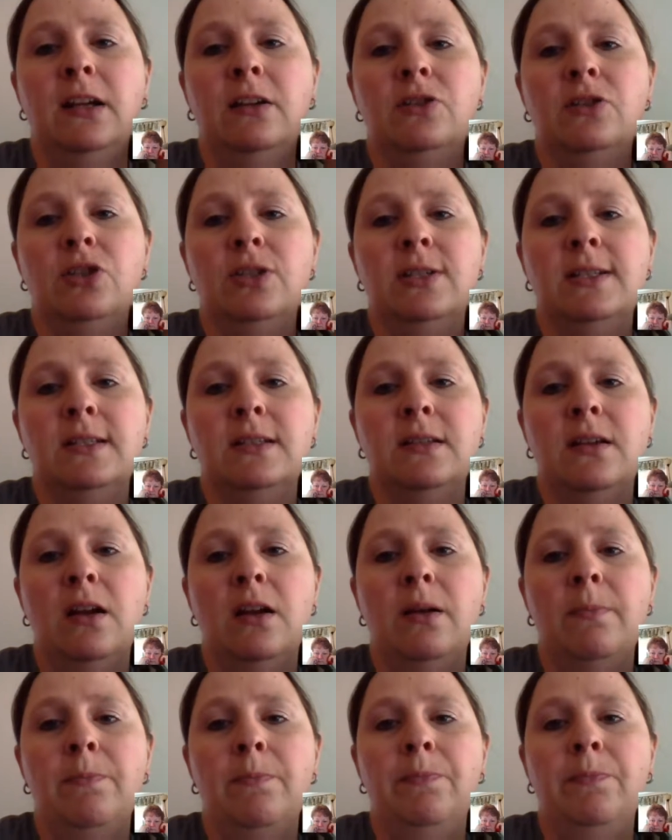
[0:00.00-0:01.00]
I'll just
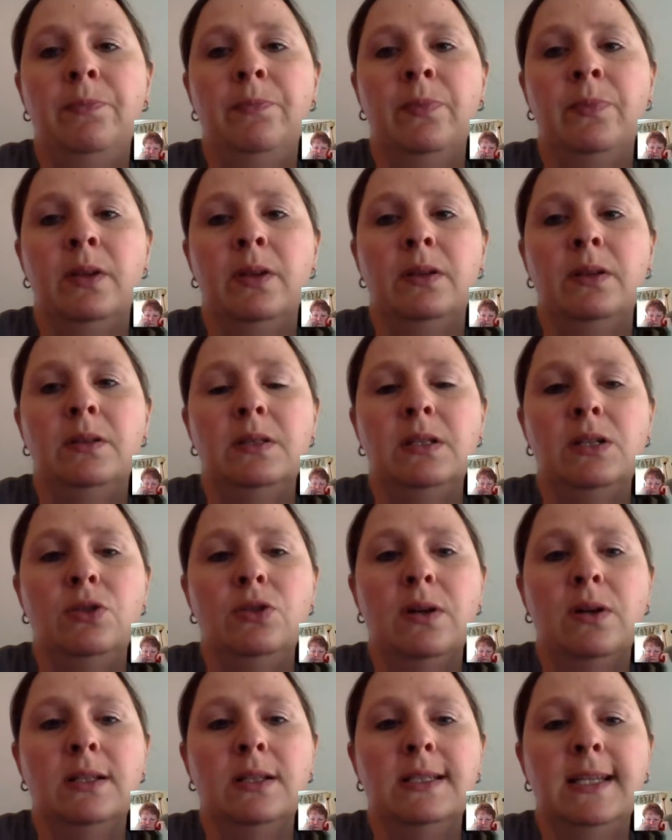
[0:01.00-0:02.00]
send
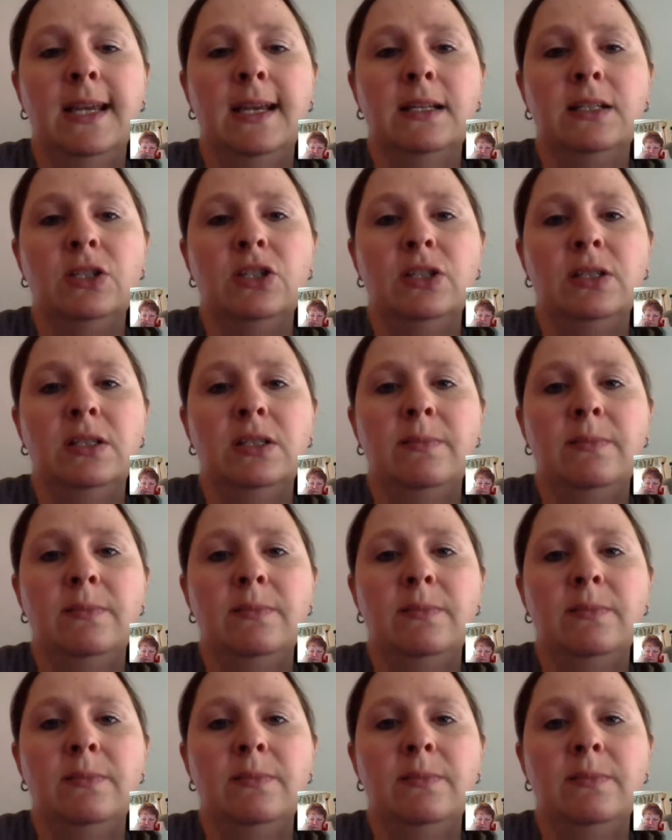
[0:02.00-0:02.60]
you all text just